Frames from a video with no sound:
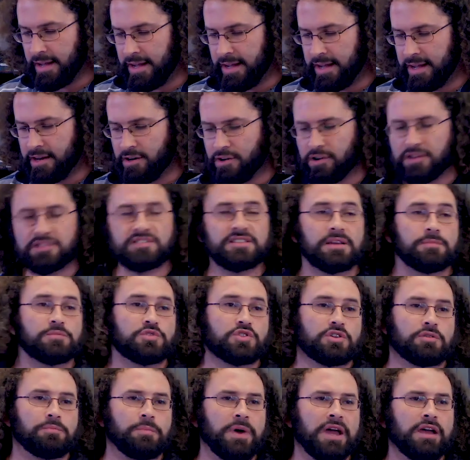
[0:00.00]
and got
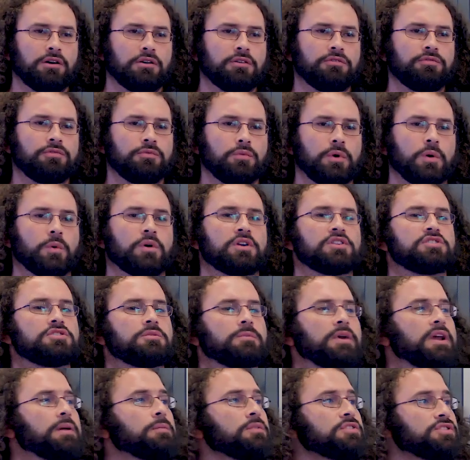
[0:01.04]
some sort of payoff, we want
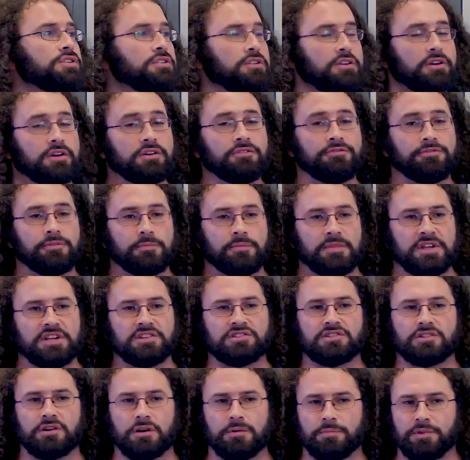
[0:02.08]
to be able to learn from
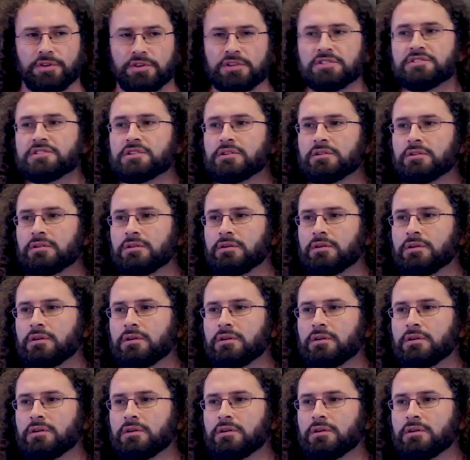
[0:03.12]
these samples